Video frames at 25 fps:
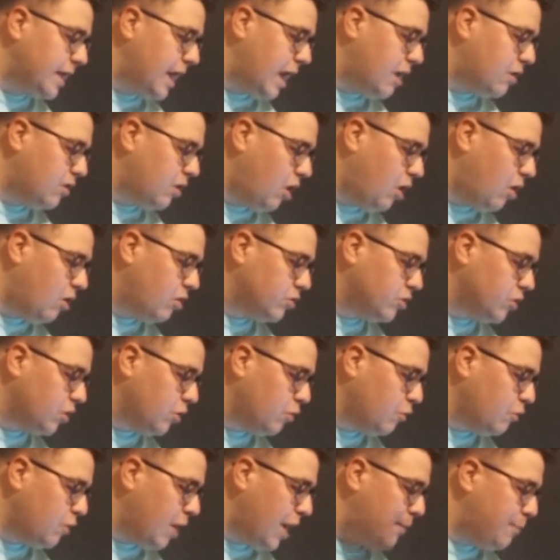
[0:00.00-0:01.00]
down all
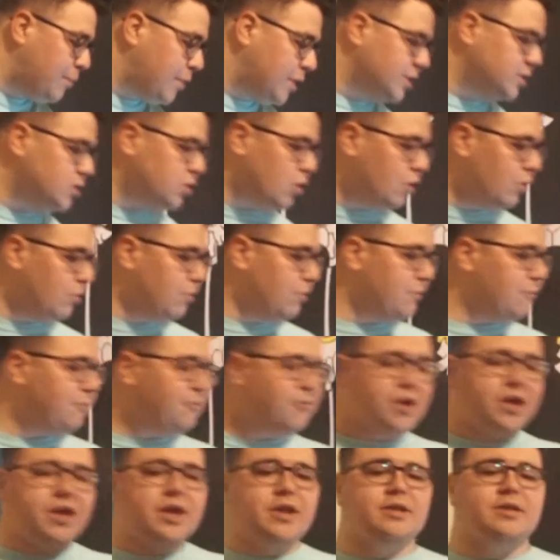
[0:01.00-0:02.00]
your weapons or we're
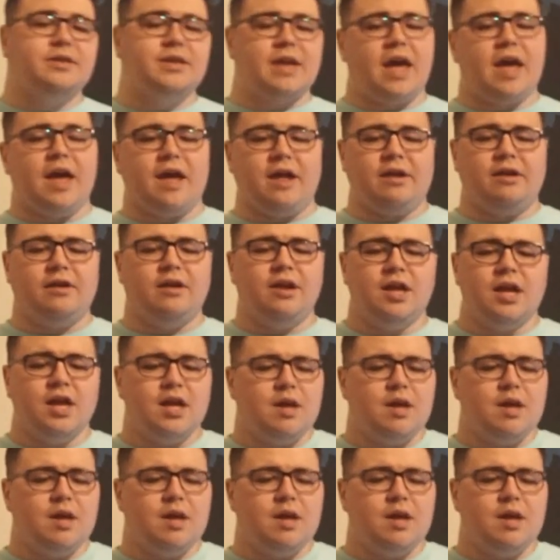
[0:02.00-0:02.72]
freaking dead.